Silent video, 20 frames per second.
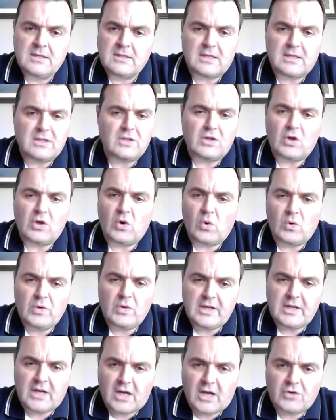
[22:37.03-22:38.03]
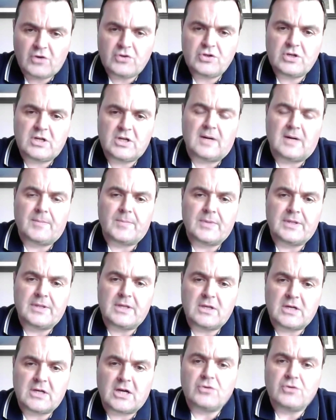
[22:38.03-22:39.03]
then the only outcome and
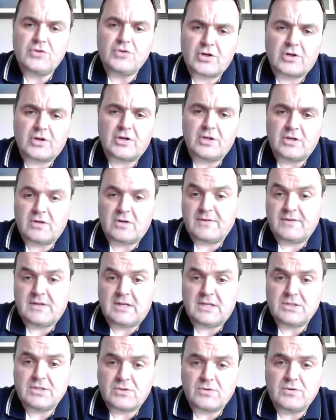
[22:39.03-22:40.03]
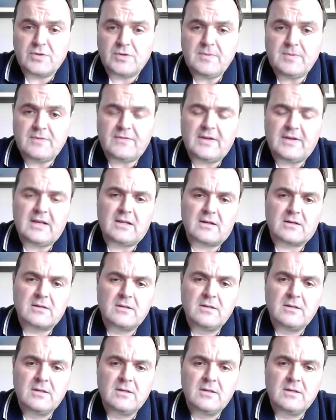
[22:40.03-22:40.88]
the outturning of it is going to be failure.